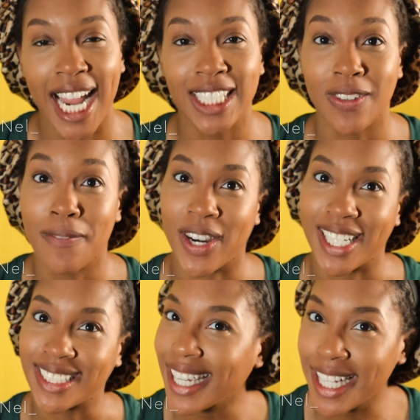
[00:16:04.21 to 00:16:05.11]
and so I'm very
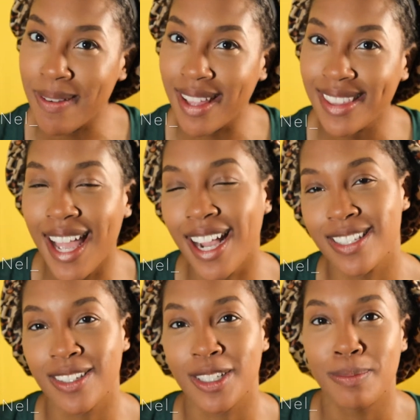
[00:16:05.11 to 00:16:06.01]
excited about that
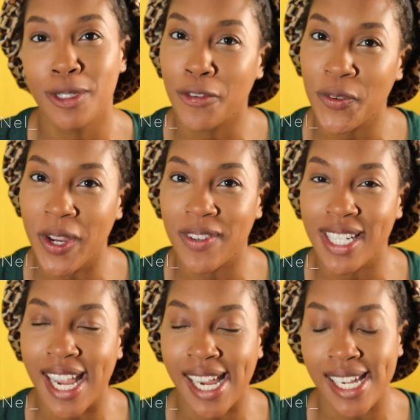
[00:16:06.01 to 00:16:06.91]
because it looks beautiful every
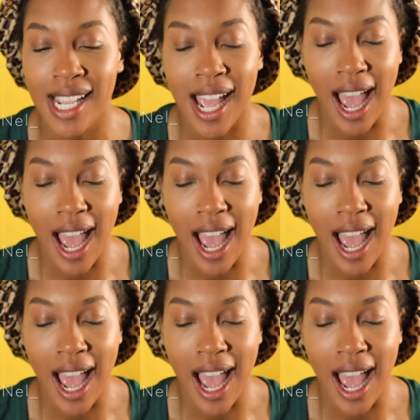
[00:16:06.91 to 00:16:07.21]
day.